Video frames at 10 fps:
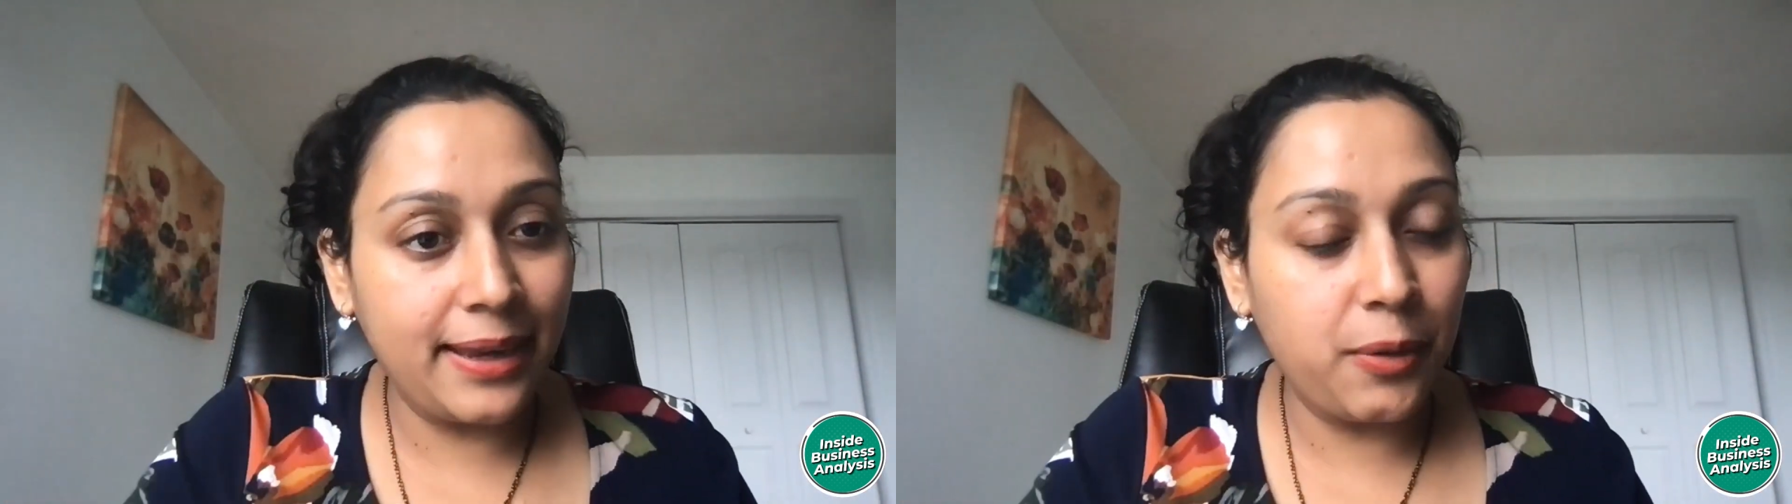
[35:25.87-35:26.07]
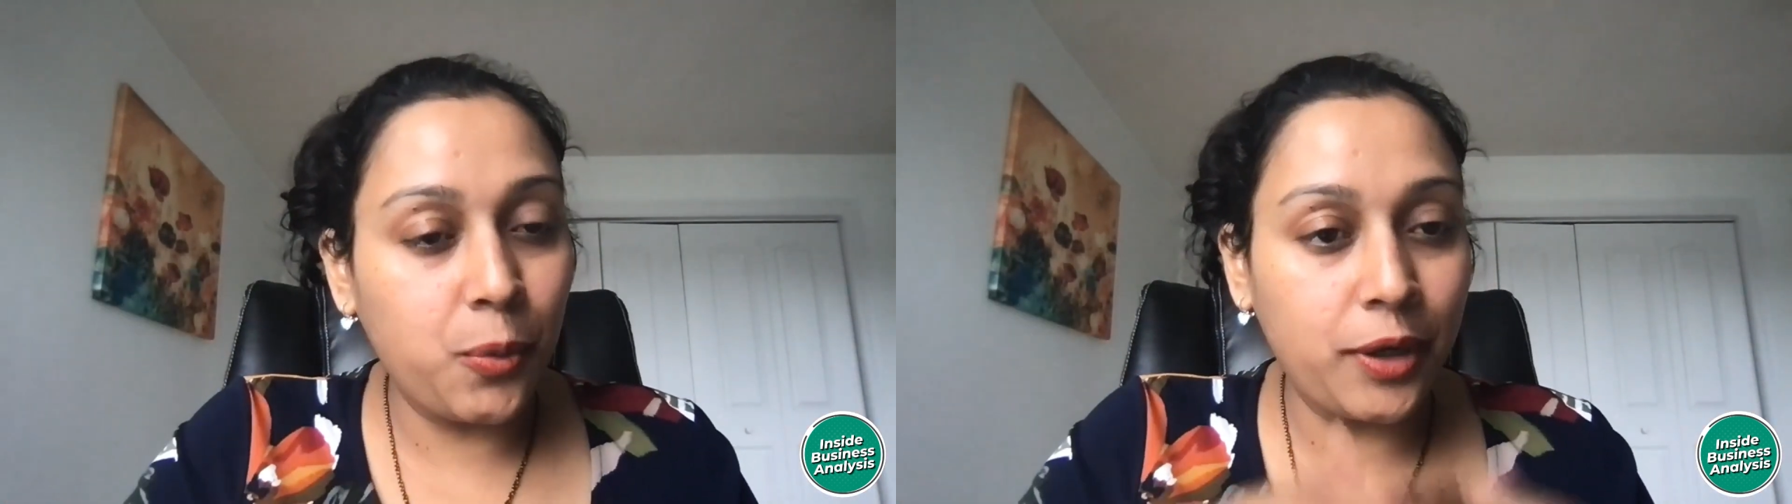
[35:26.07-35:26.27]

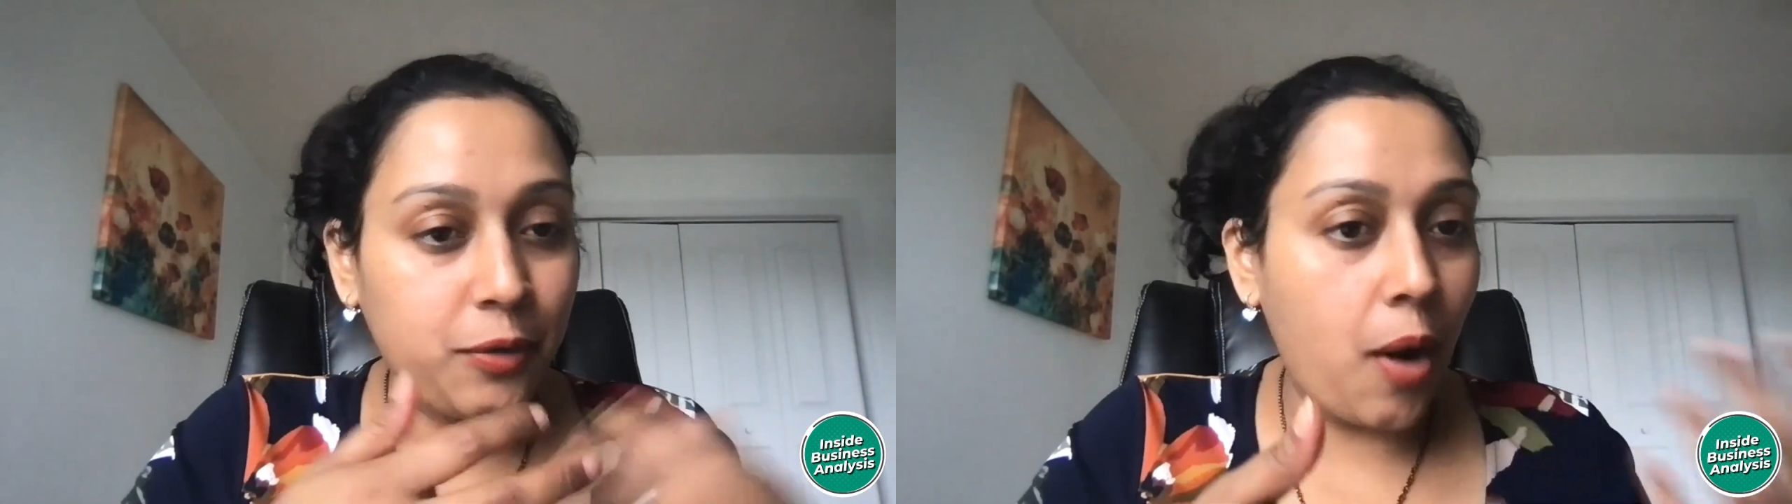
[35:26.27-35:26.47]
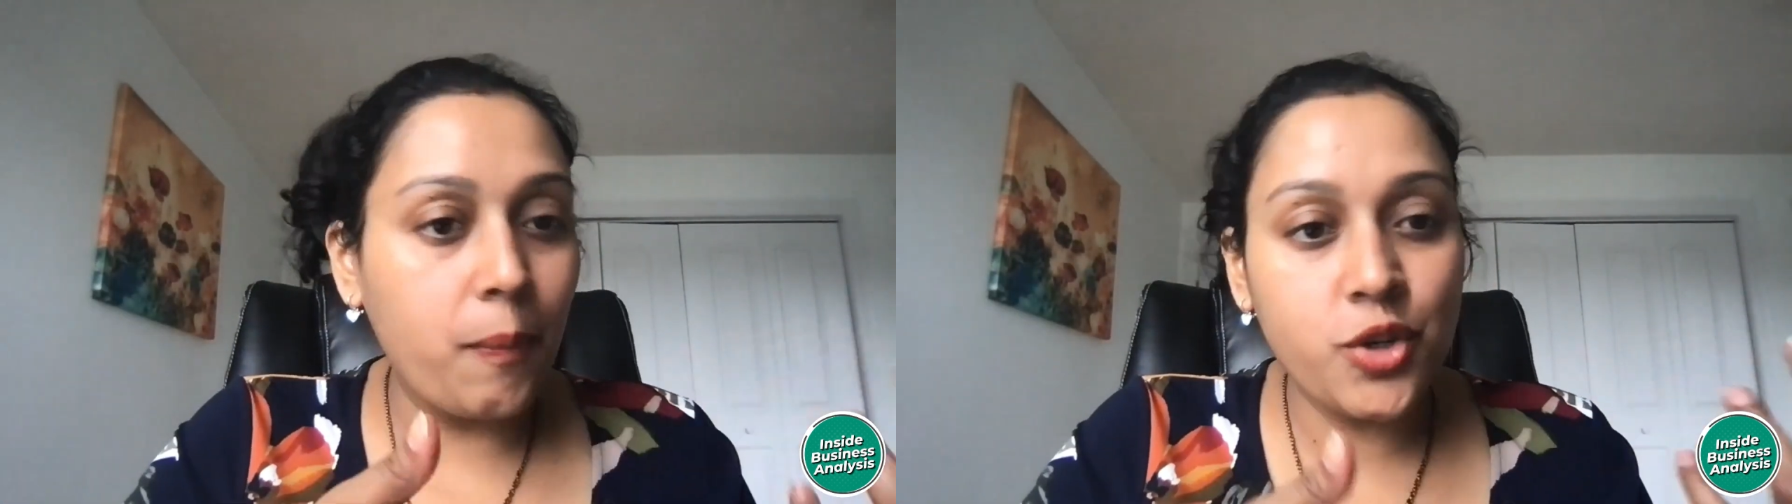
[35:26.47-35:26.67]
Like, what
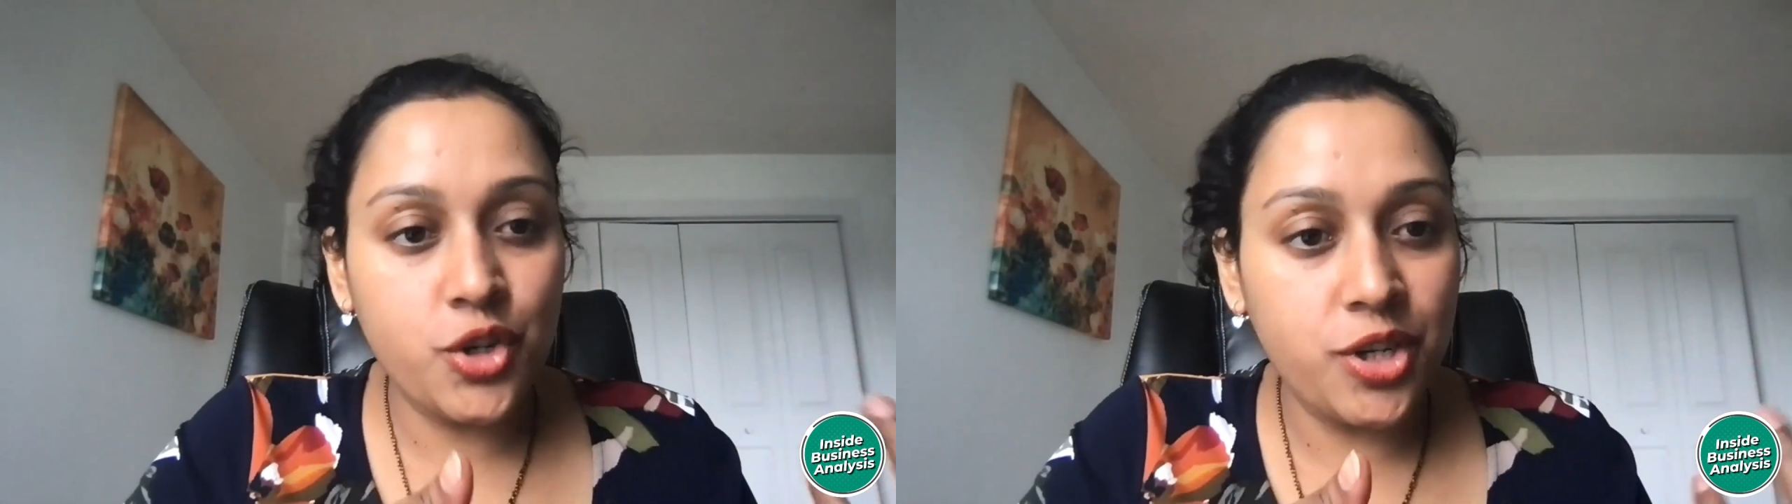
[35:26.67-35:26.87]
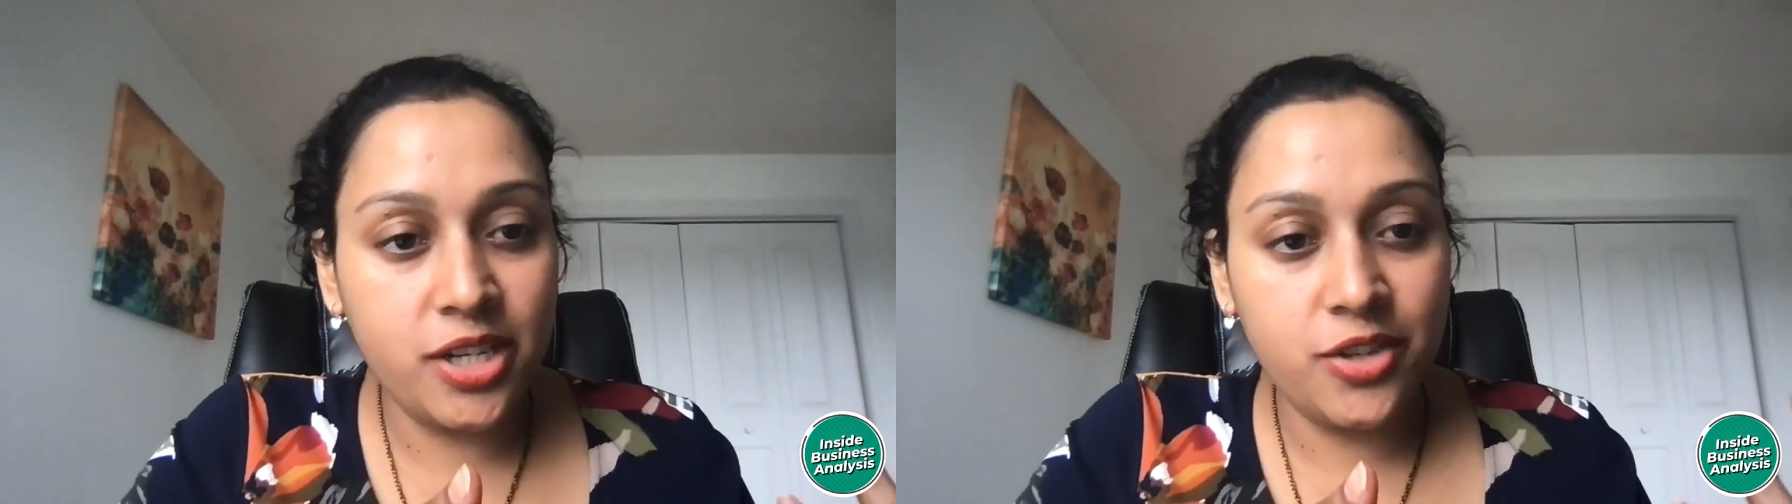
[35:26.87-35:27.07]

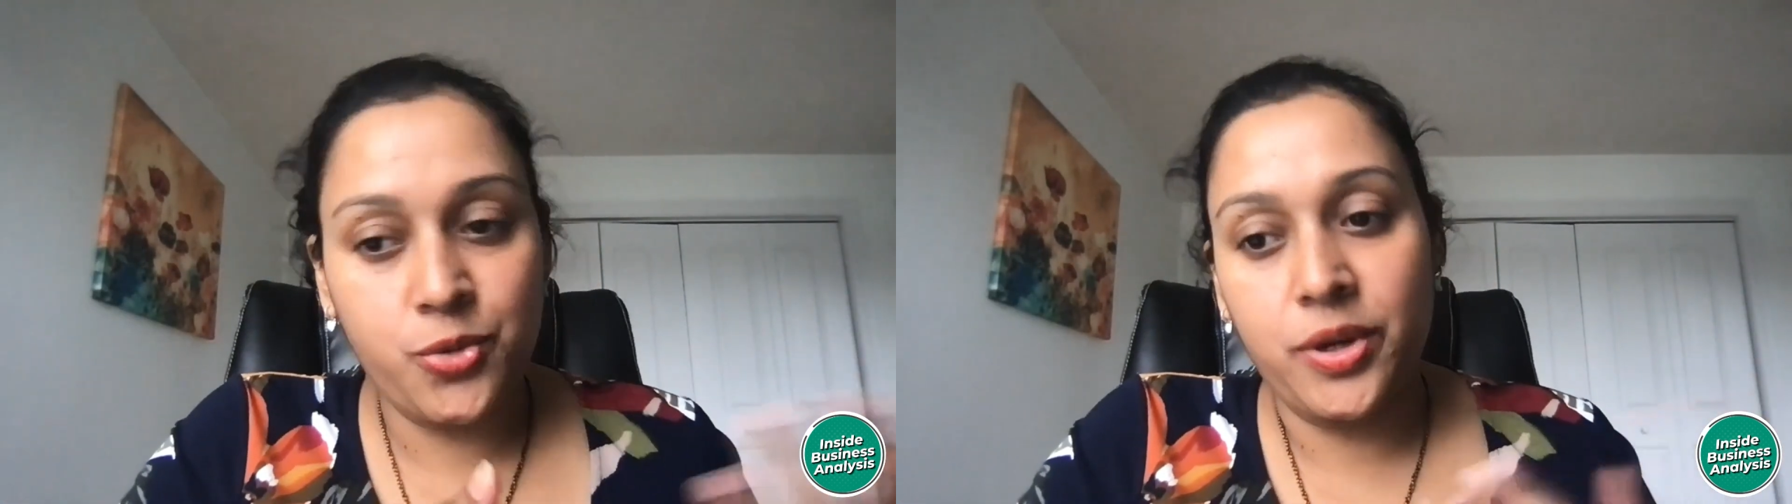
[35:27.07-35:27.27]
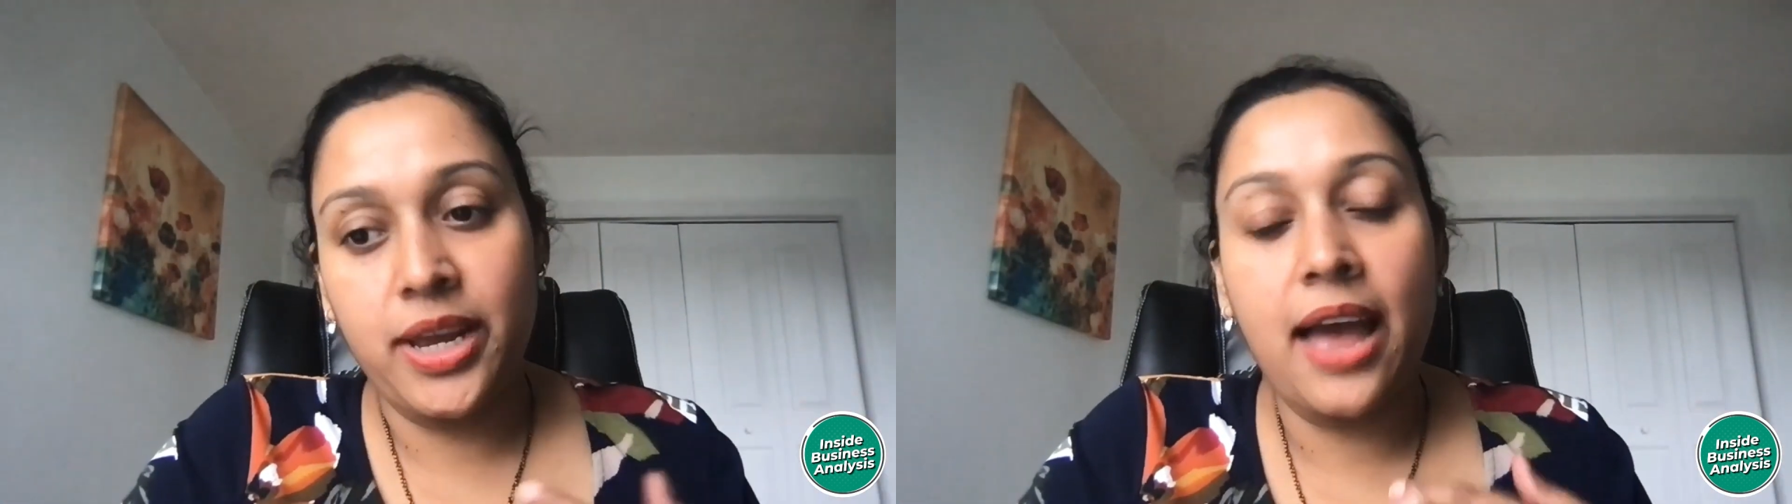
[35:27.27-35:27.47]
opportunities do I